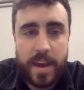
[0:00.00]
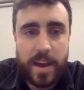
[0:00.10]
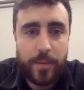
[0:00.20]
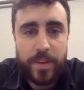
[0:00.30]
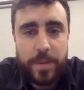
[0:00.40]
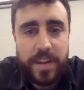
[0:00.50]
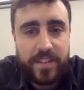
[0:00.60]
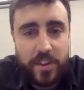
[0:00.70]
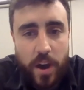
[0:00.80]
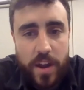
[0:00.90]
With me
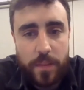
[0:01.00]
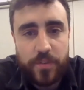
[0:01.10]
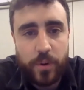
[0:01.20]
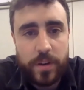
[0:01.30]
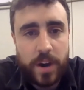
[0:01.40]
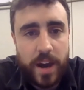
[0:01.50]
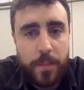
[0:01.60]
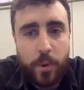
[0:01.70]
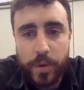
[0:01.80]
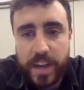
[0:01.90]
tonight, I'm joined by
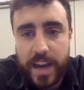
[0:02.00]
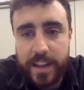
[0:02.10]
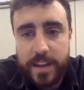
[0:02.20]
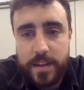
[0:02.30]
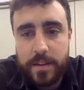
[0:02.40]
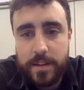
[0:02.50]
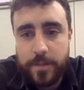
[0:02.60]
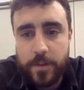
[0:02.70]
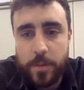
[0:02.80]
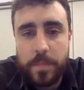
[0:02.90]
Moira Cully
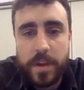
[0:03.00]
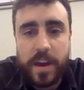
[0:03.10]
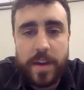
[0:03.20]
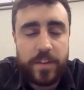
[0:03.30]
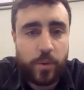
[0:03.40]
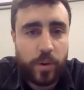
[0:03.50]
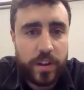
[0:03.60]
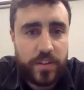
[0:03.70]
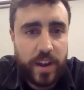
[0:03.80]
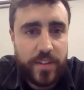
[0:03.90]
from
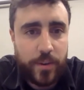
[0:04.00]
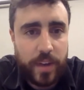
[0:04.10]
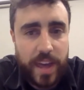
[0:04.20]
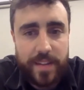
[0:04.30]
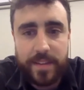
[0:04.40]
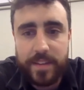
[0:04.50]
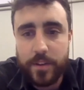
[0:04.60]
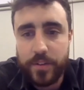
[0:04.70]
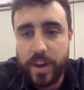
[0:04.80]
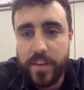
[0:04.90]
Victorian Trades Hall Council in
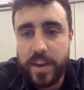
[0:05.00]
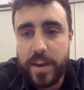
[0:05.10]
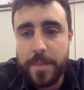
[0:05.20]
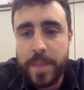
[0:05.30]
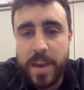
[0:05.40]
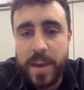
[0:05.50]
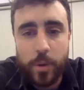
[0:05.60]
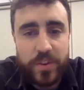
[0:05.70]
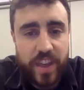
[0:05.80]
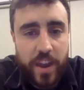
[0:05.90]
Australia,
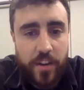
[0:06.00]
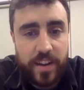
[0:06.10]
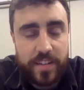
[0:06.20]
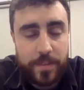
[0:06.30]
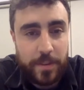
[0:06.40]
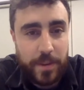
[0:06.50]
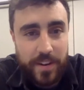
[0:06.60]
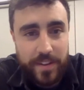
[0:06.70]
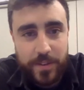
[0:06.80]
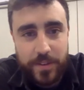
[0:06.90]
who'll be sharing some
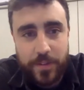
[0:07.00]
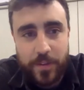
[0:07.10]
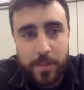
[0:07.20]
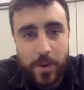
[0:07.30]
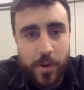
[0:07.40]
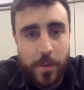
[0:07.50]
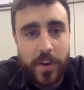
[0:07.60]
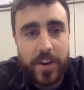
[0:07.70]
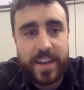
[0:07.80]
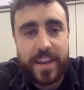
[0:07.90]
experiences from her
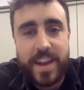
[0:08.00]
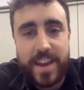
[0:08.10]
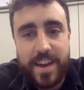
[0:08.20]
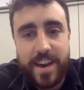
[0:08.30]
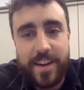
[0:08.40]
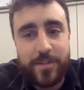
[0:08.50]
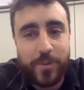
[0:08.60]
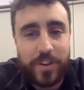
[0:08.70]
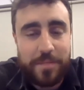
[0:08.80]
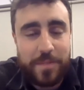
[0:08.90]
work. Do
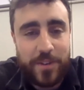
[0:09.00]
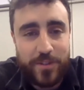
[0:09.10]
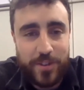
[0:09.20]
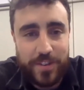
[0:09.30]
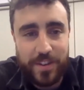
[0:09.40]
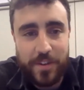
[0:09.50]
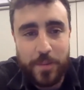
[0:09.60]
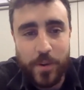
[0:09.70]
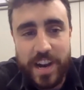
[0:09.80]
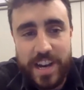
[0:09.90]
you want to introduce yourself, Moira?